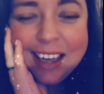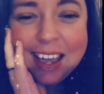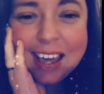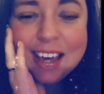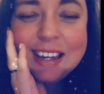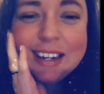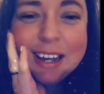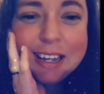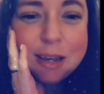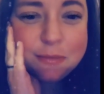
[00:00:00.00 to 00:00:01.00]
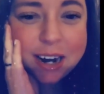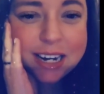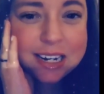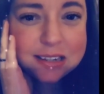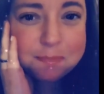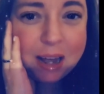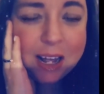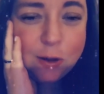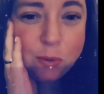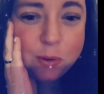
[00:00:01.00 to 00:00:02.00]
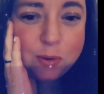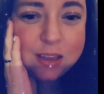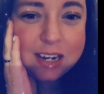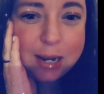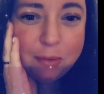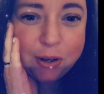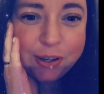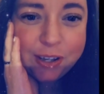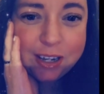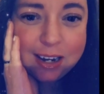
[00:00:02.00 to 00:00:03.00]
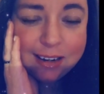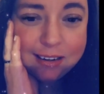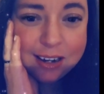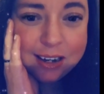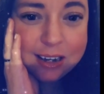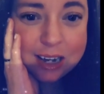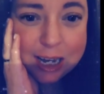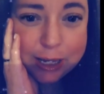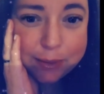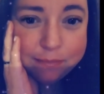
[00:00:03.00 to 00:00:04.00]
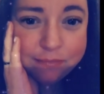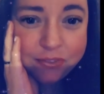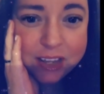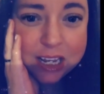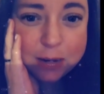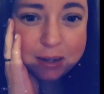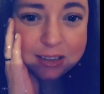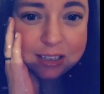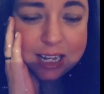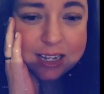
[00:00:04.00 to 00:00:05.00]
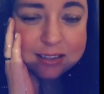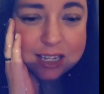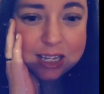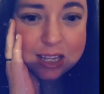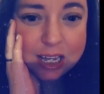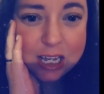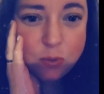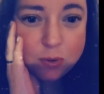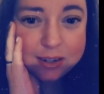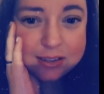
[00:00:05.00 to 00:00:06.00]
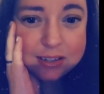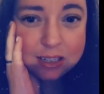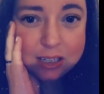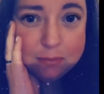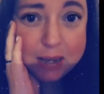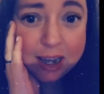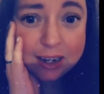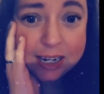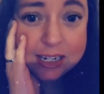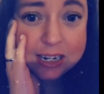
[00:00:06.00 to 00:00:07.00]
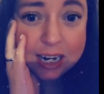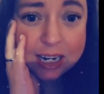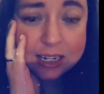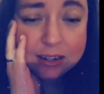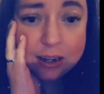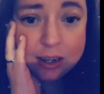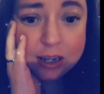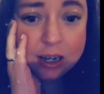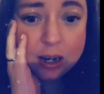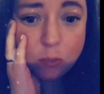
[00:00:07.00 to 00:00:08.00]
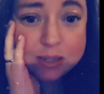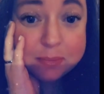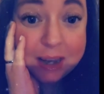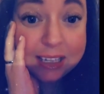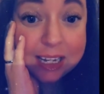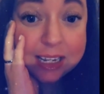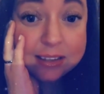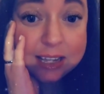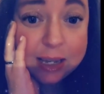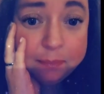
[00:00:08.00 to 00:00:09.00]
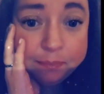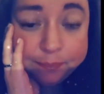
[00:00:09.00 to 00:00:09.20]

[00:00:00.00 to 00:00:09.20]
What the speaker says: and him riding his bike through the neighborhood, and thinking about the legacy that he wants to leave behind. And what's my legacy?